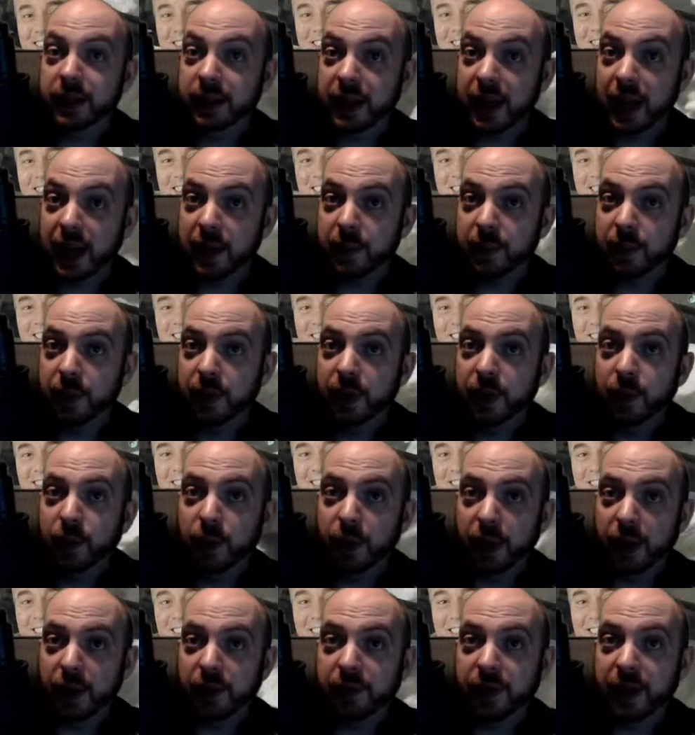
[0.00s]
game, will
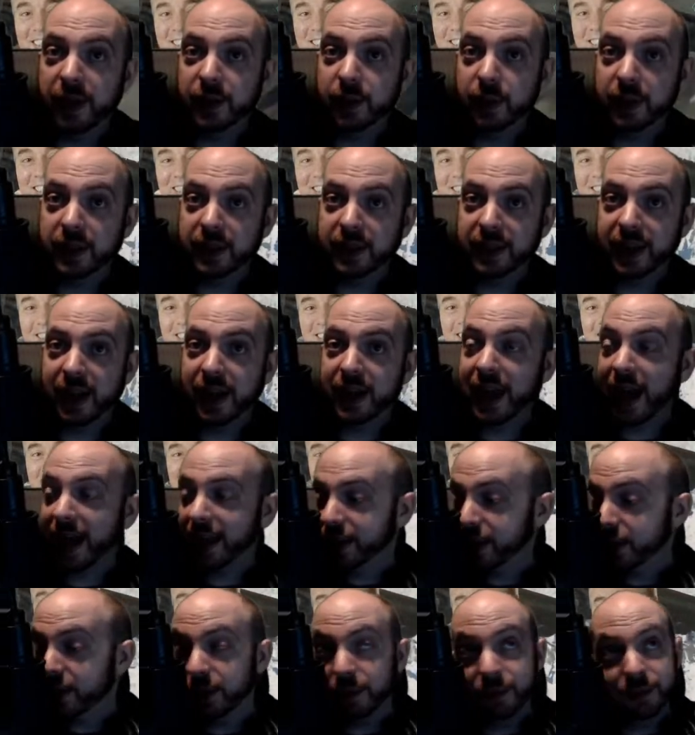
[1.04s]
they refer to it as the... I hate
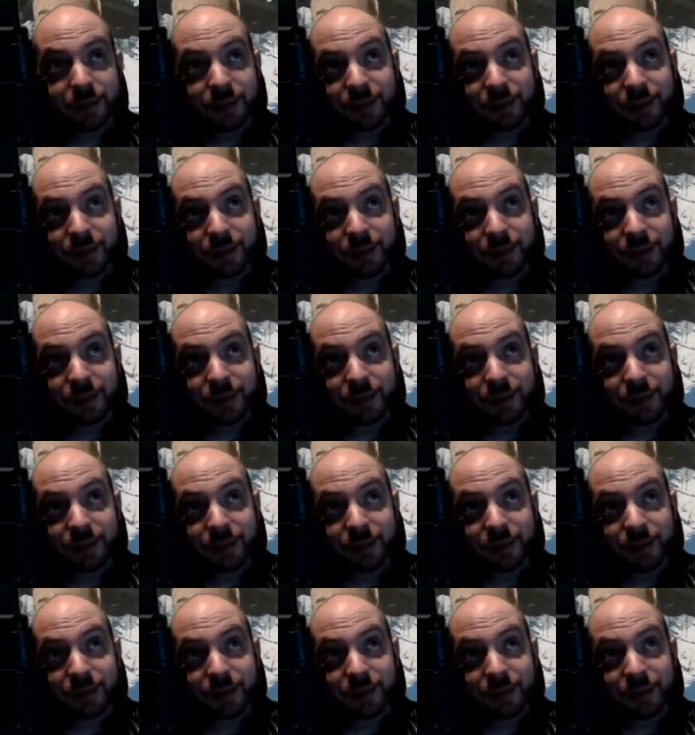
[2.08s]
you.